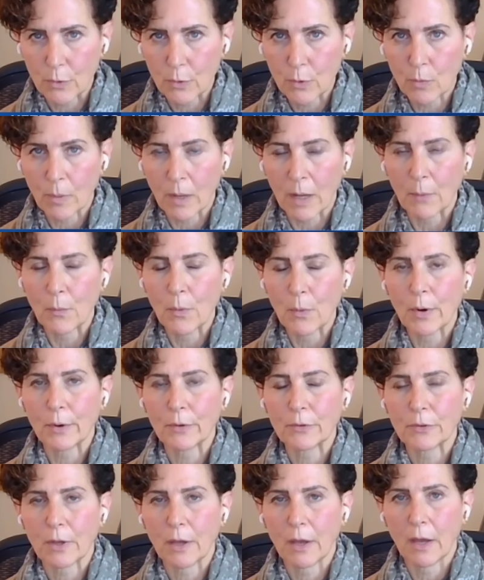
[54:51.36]
with whom I
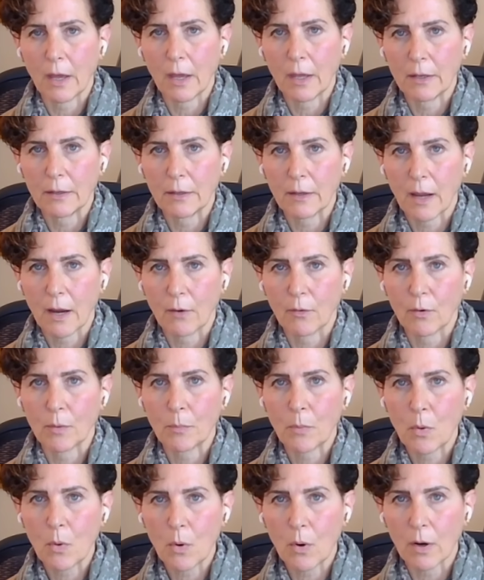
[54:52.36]
worked on
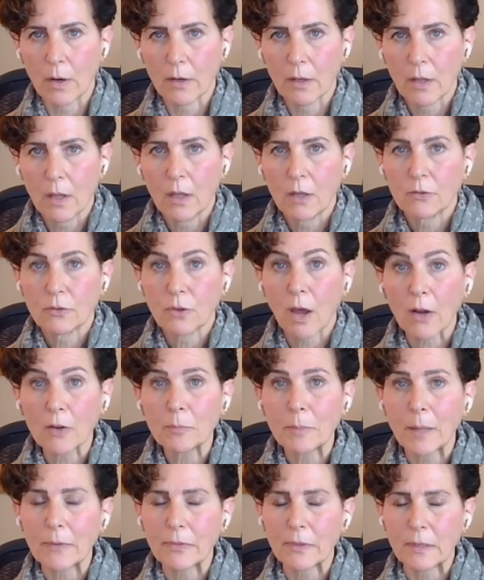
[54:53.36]
our report
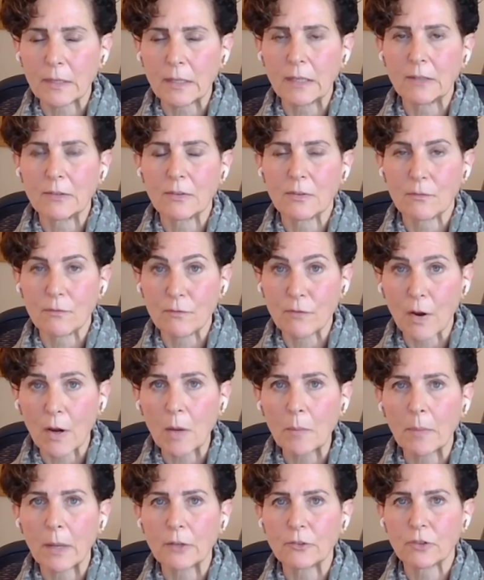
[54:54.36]
talked about the need to
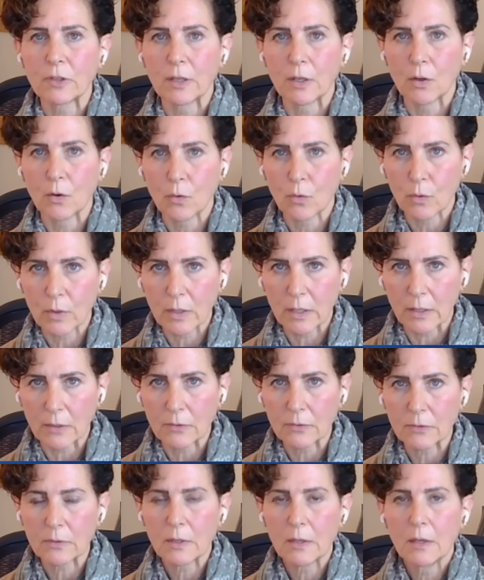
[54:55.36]
very much
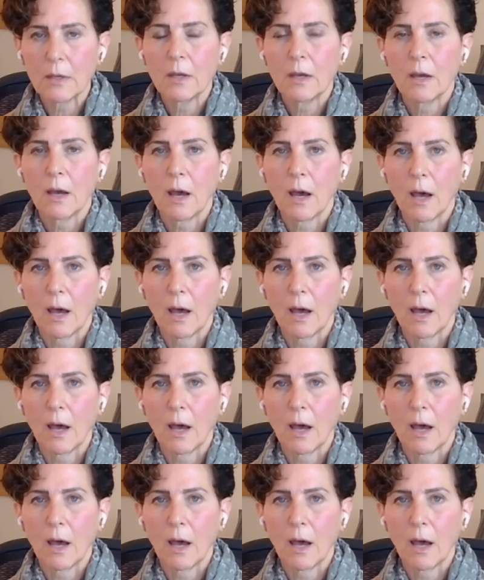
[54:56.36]
increase